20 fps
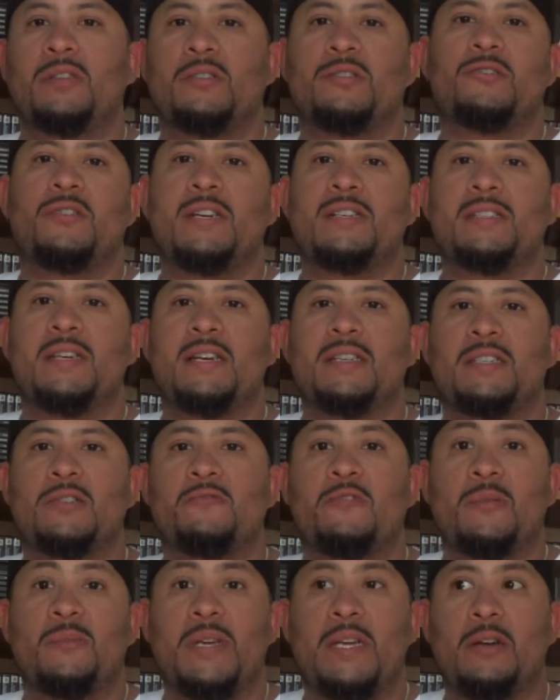the
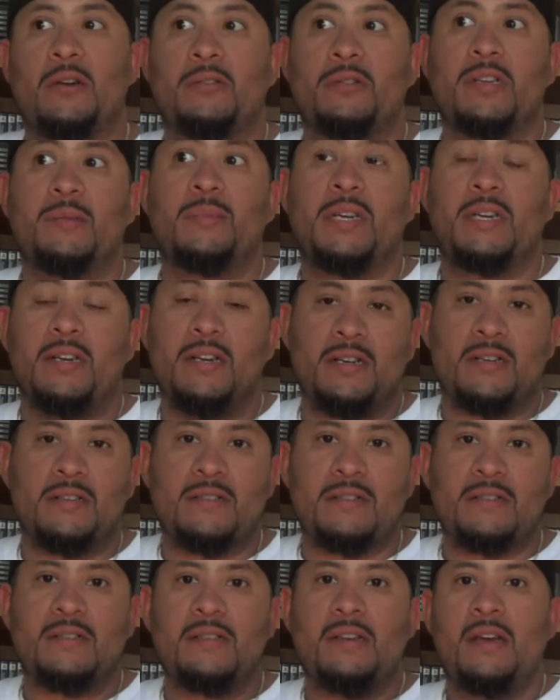transaction with me, only
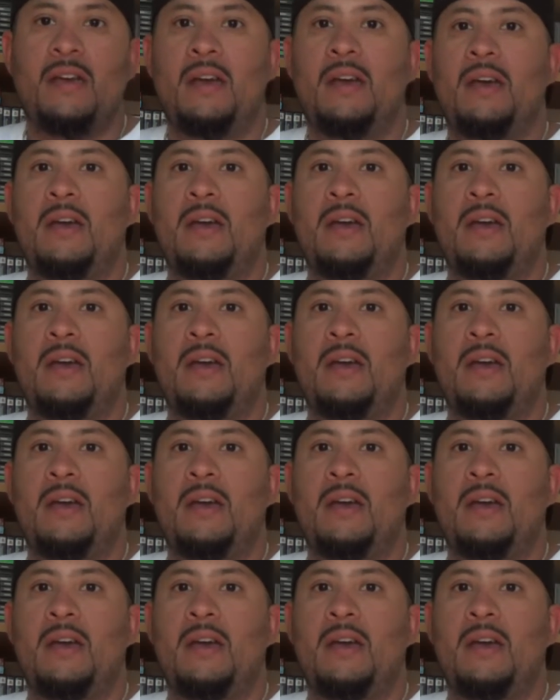because